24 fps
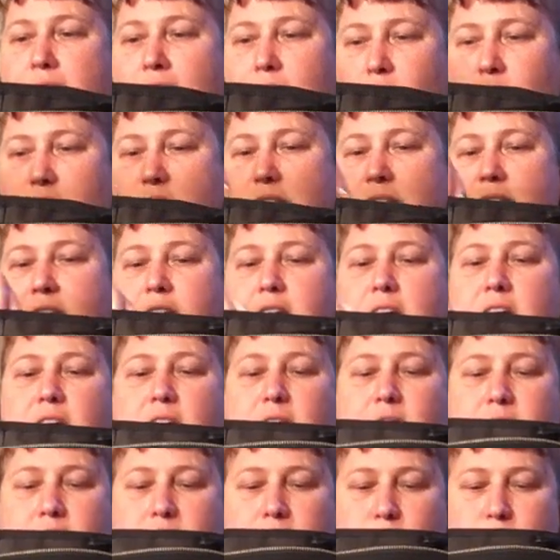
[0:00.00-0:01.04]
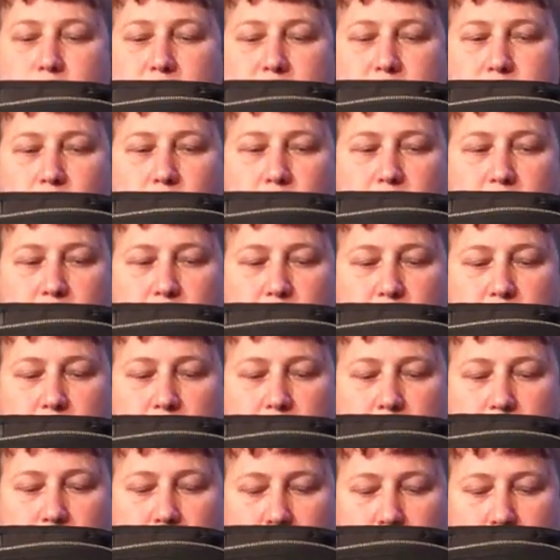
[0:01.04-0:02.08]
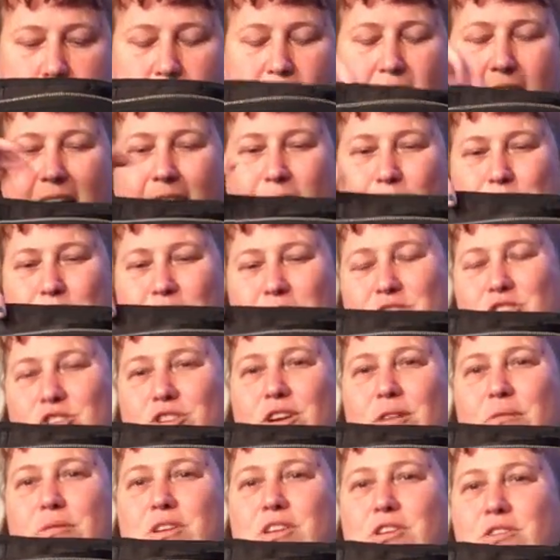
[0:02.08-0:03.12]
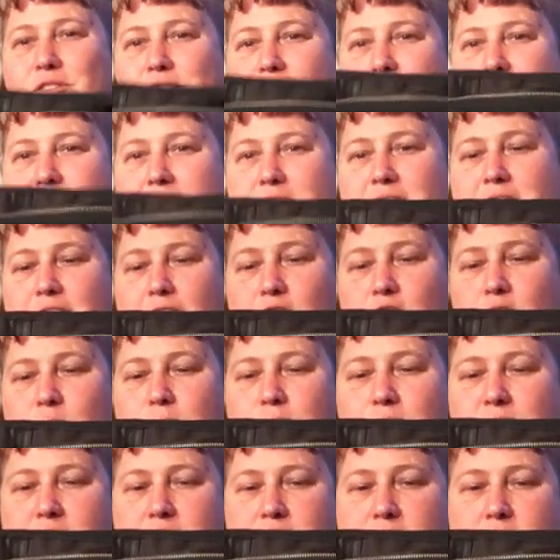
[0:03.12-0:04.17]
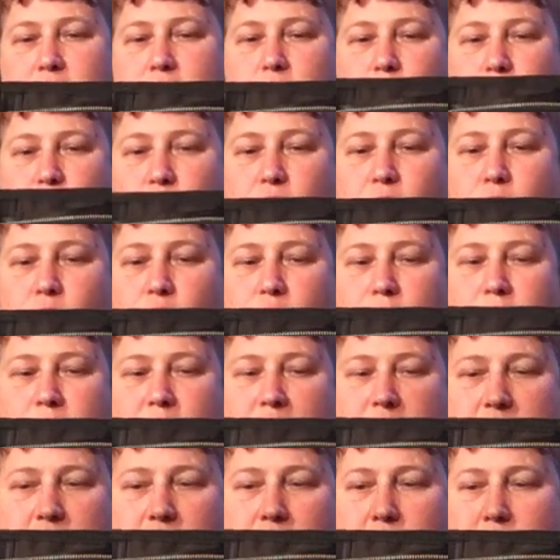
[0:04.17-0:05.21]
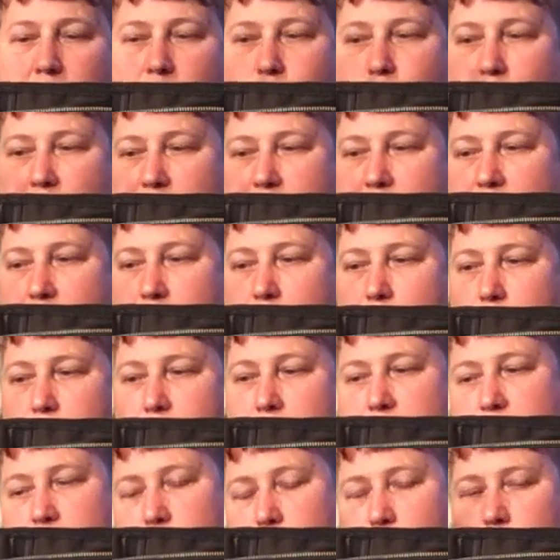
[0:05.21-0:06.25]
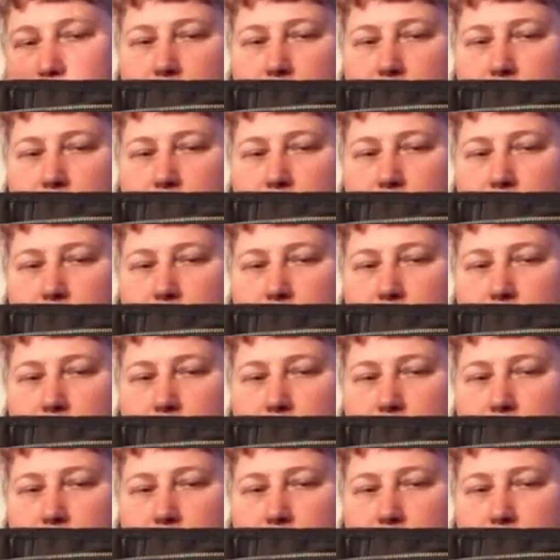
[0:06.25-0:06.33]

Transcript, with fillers: outside the Be Switched. I'm not sure I would use these together because this would annoy me sticking up on top, so